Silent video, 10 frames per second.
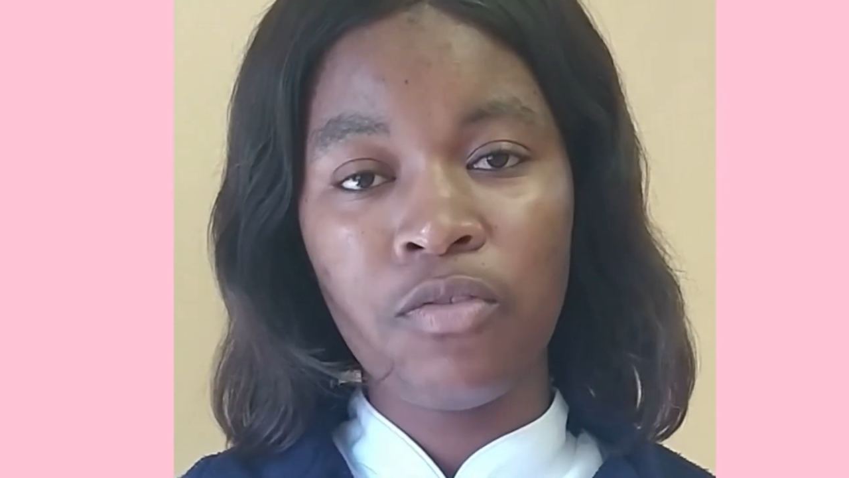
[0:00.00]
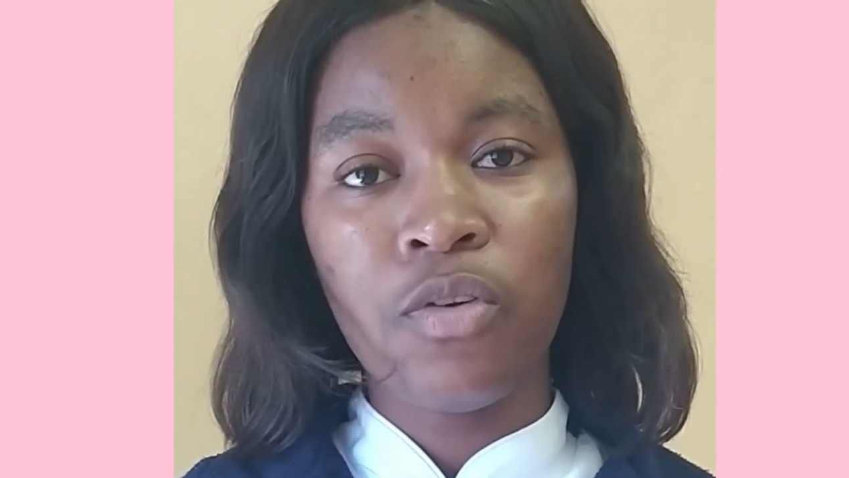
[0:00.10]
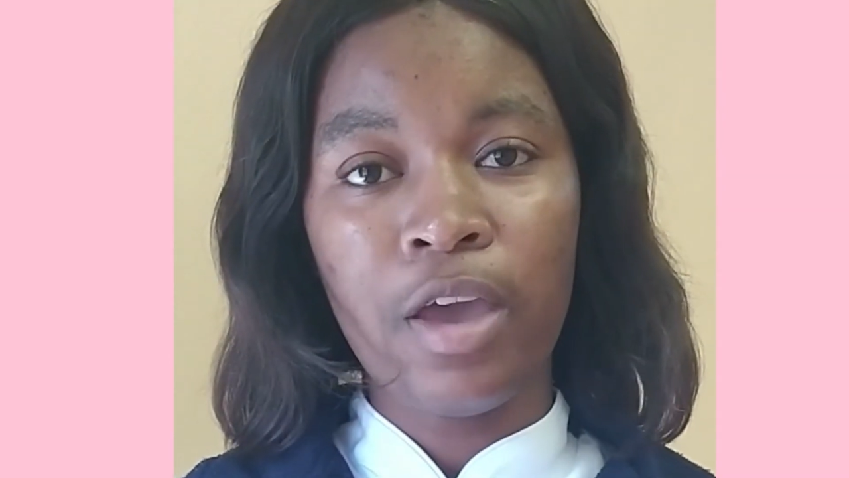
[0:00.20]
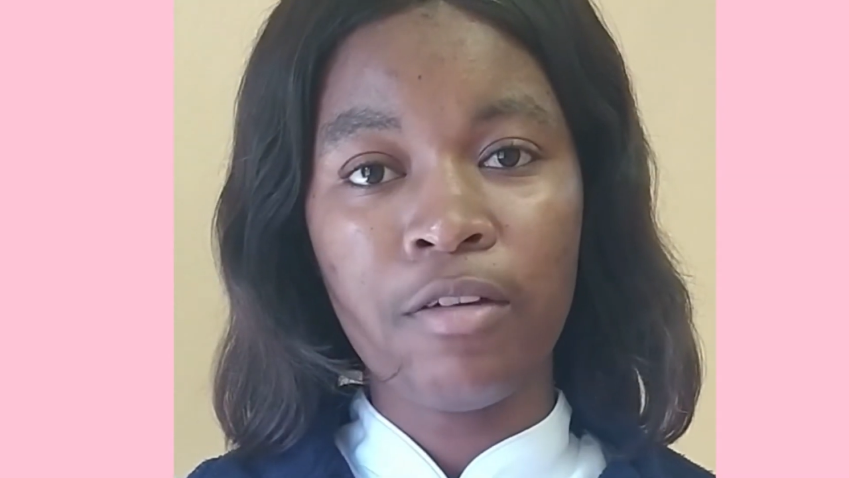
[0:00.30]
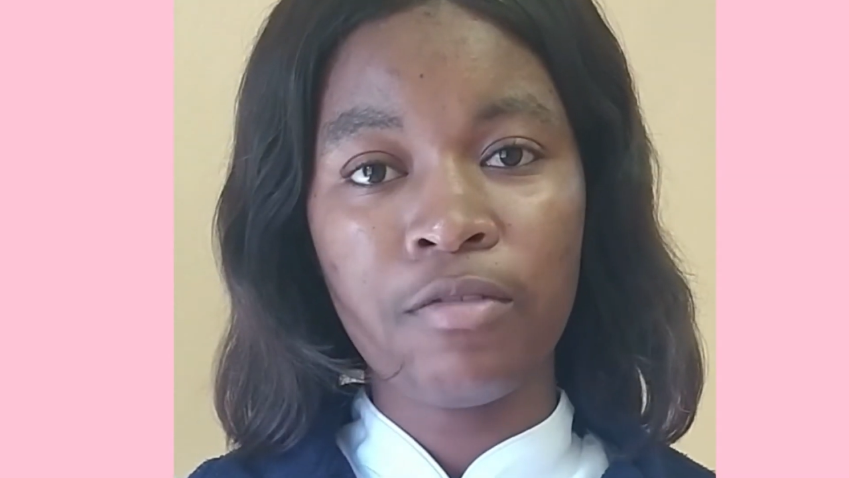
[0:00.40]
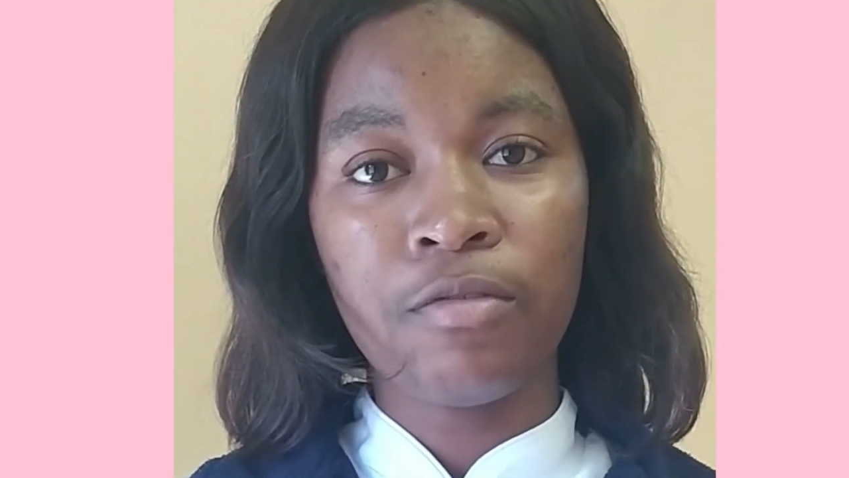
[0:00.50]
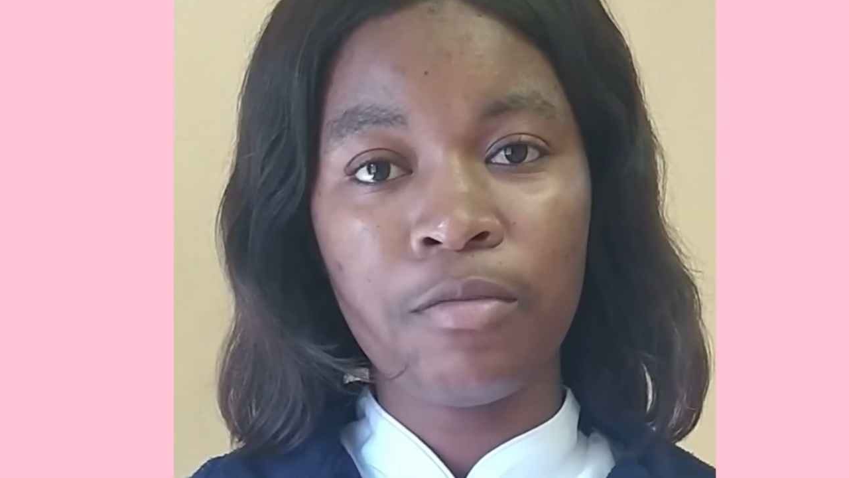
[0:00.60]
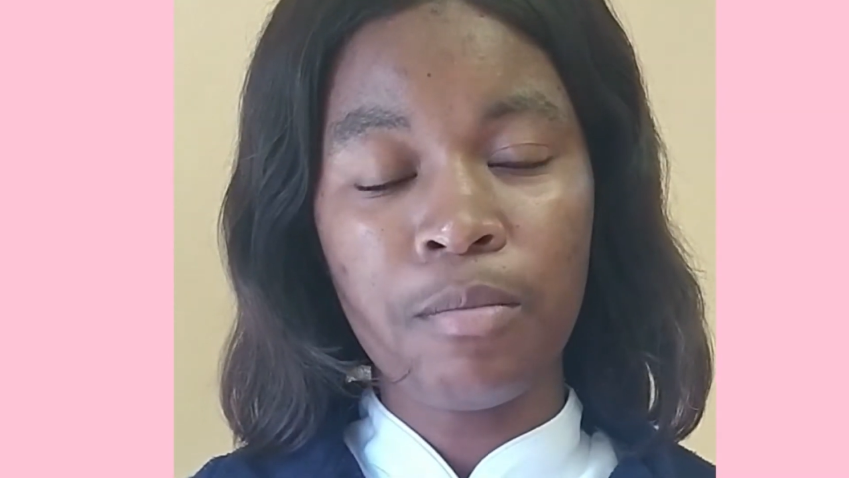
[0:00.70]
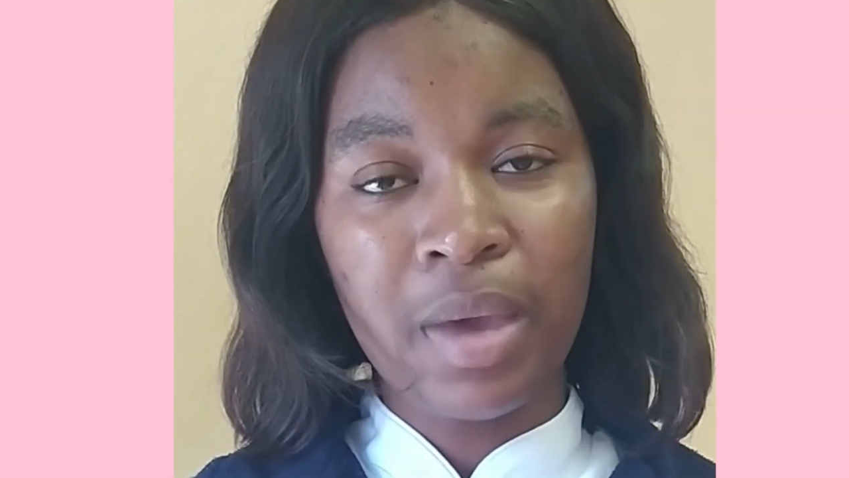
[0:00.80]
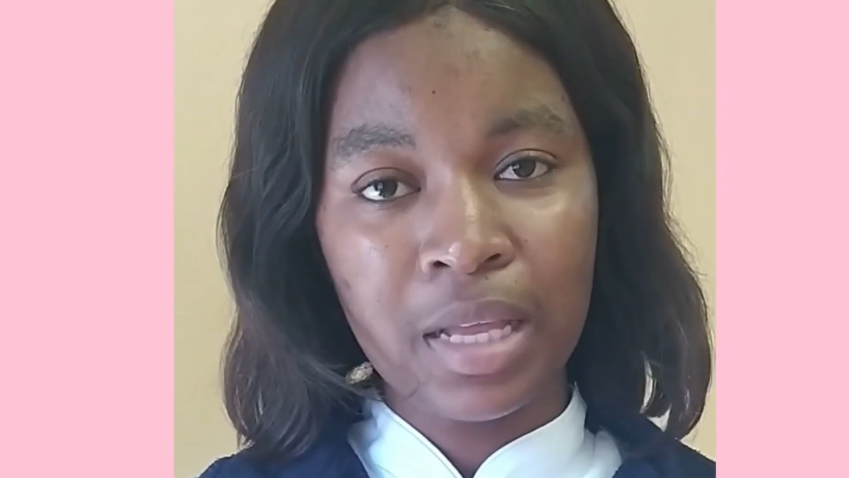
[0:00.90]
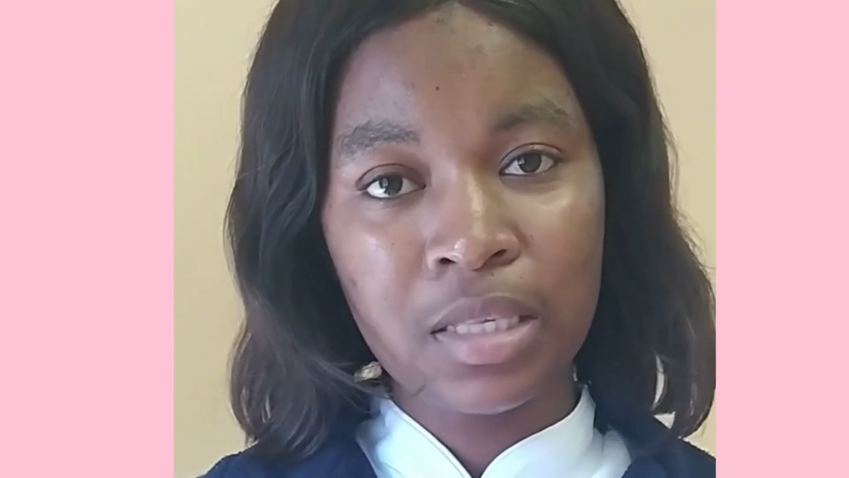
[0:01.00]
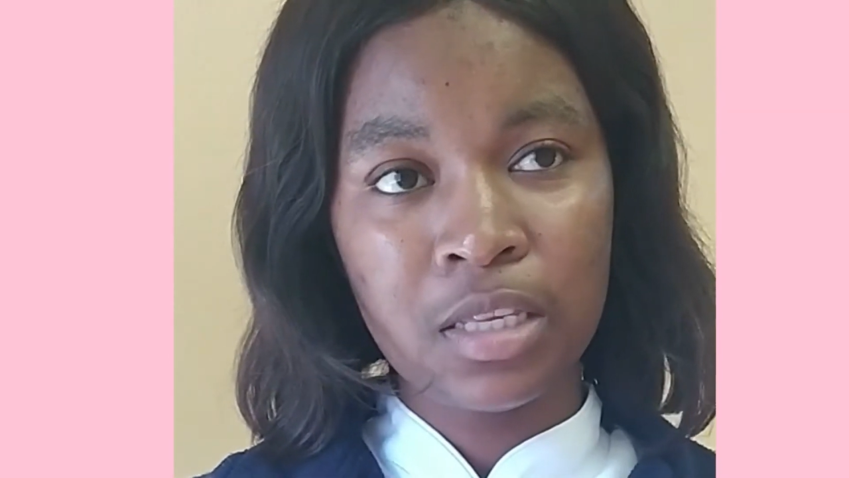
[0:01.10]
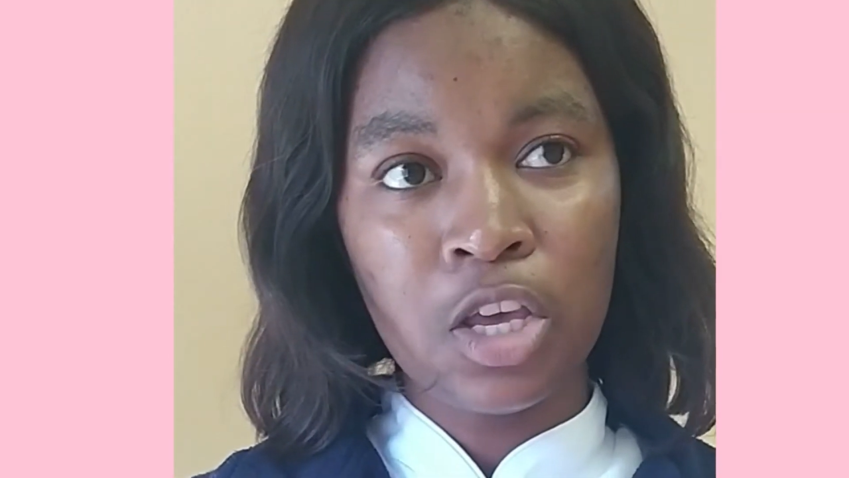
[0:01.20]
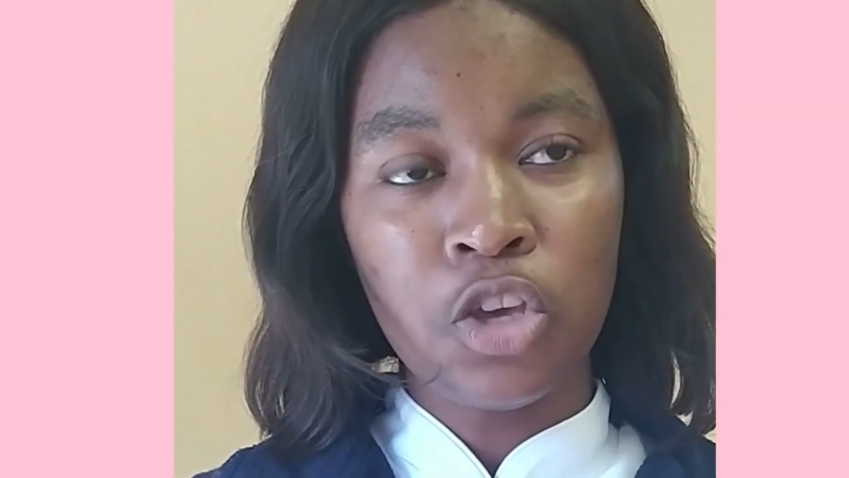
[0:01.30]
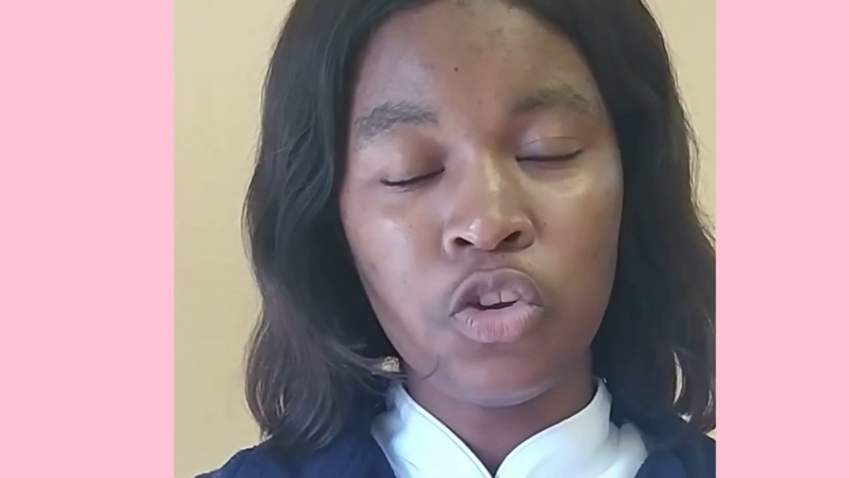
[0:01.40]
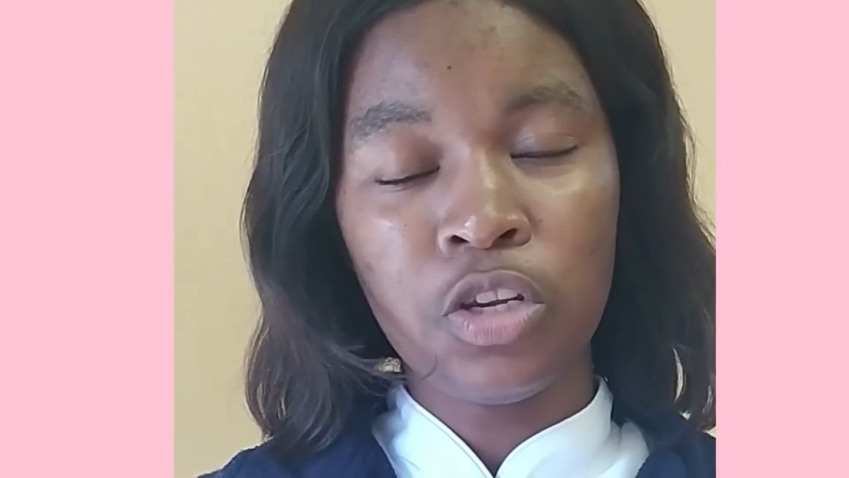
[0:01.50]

If you have maths,